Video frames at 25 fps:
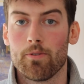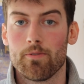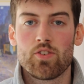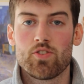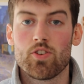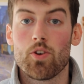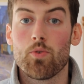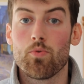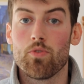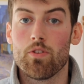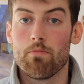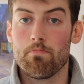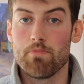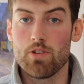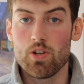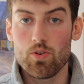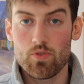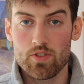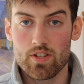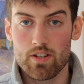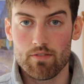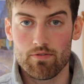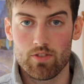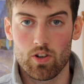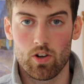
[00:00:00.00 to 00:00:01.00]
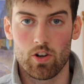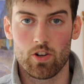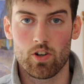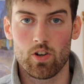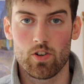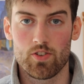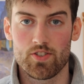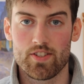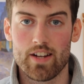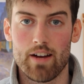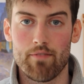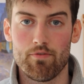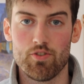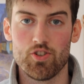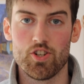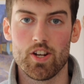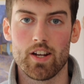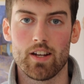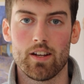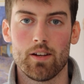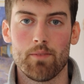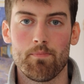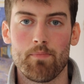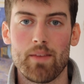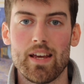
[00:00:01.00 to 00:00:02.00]
So the beauty of dollar cost
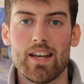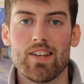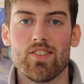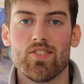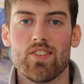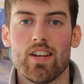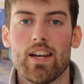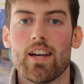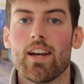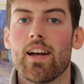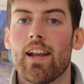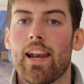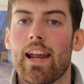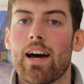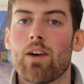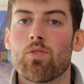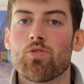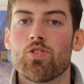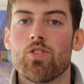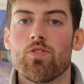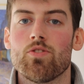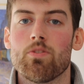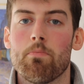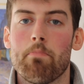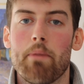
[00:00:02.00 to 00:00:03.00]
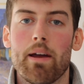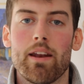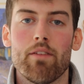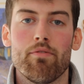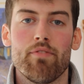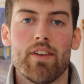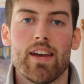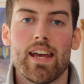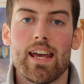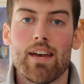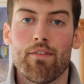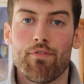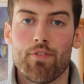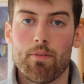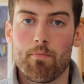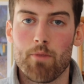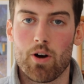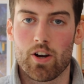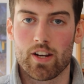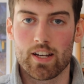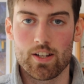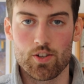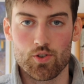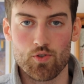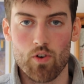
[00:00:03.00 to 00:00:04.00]
averaging is it allows you to benefit if the
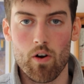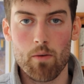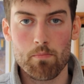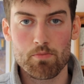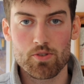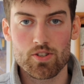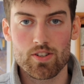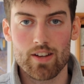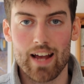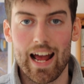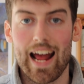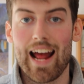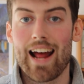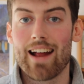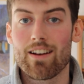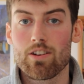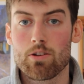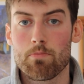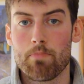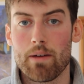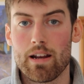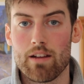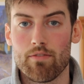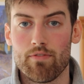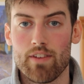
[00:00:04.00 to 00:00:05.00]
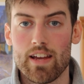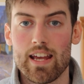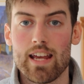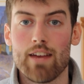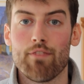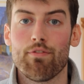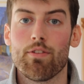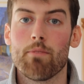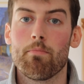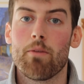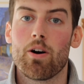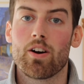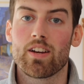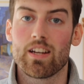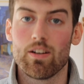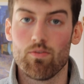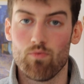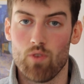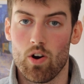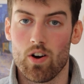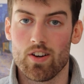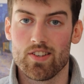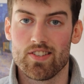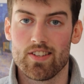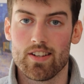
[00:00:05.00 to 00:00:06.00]
market drops and benefit if the market
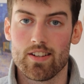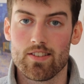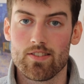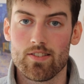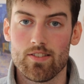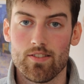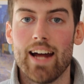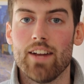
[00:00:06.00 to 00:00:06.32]
rises.